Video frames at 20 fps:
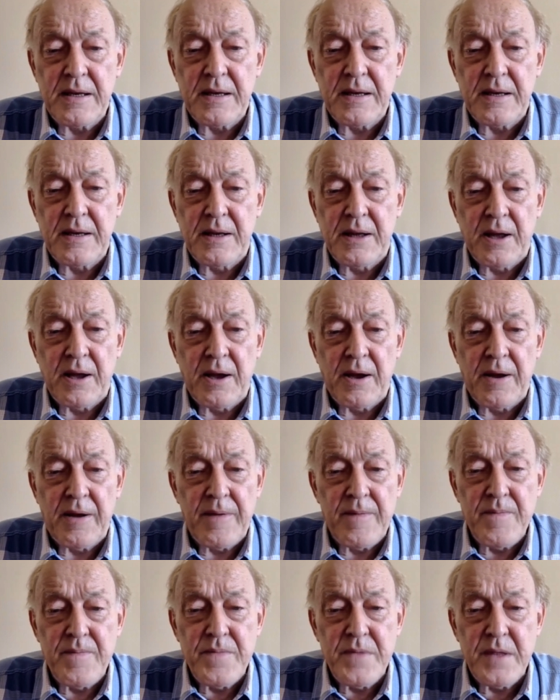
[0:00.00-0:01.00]

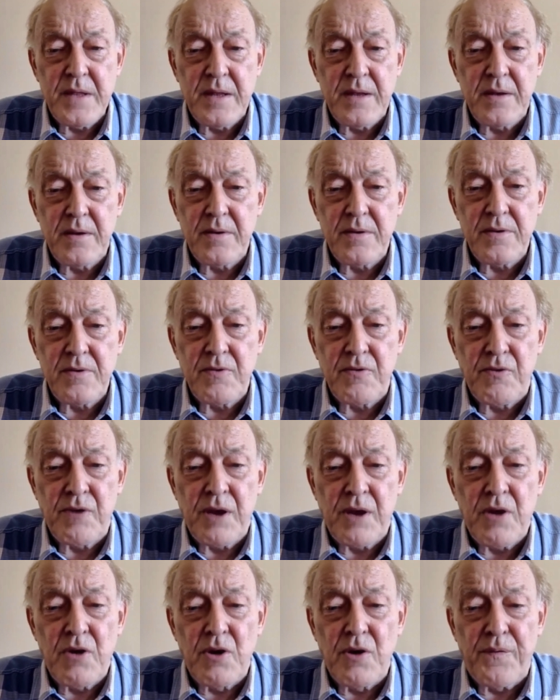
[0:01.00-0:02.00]
The
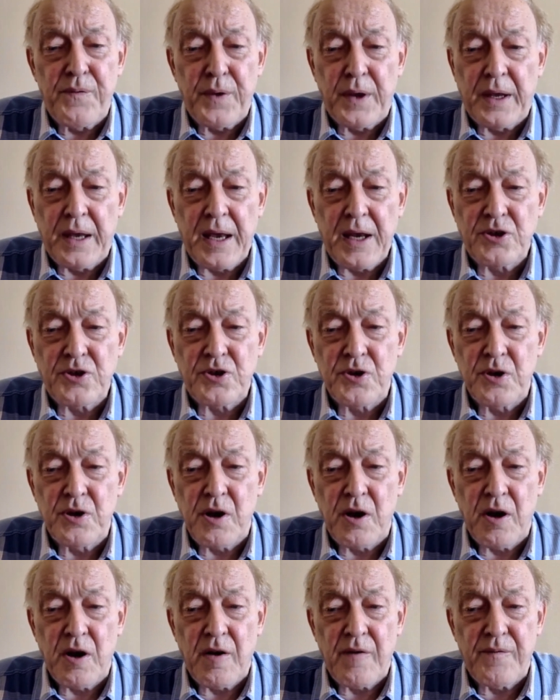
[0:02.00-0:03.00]
reunification
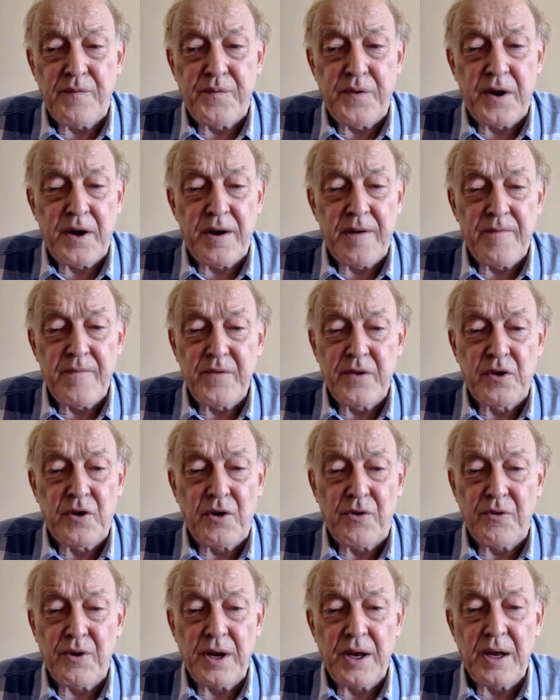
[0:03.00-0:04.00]
of
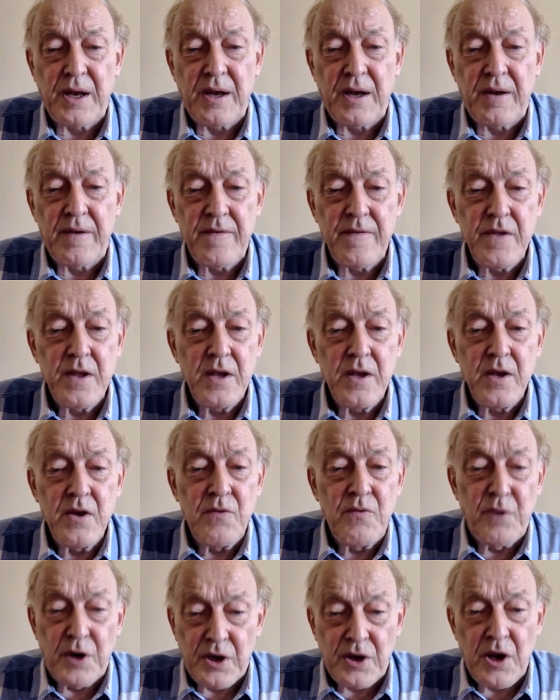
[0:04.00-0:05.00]
Korea
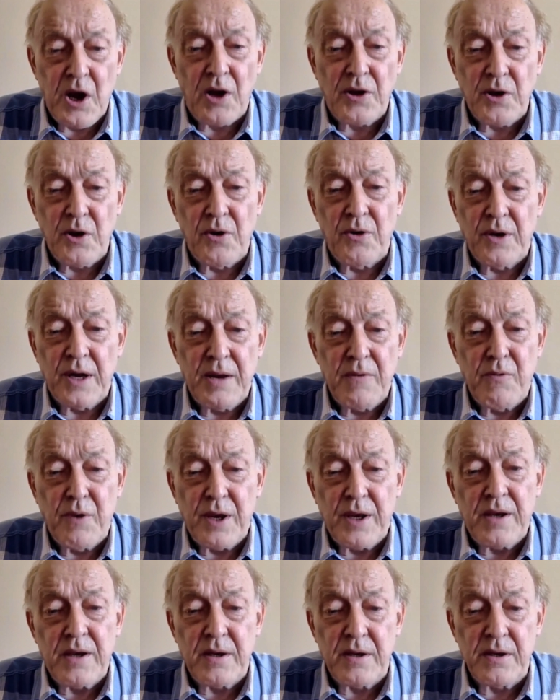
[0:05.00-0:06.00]
would not only
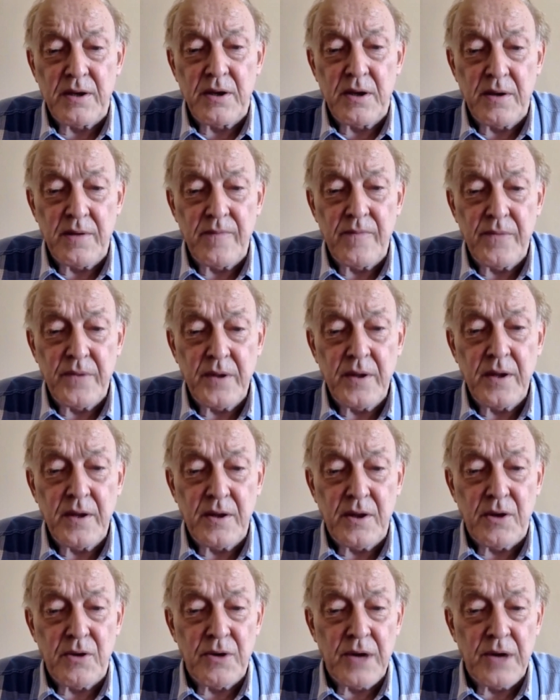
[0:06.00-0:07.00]
weaken
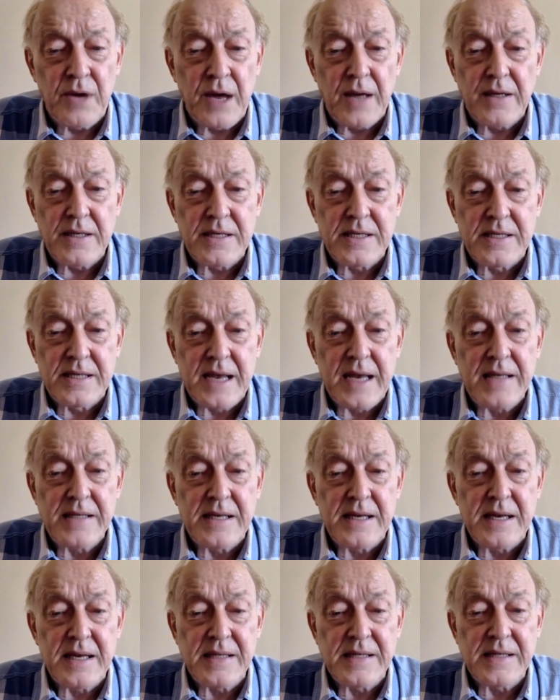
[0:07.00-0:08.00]
the United
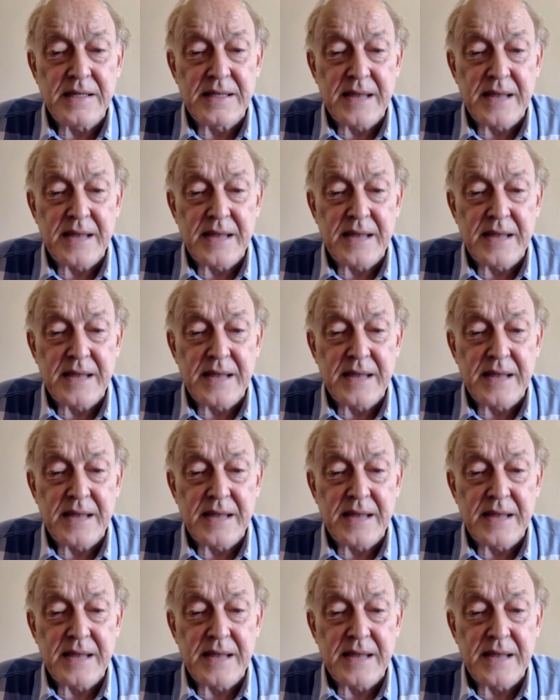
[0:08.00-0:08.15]
States in East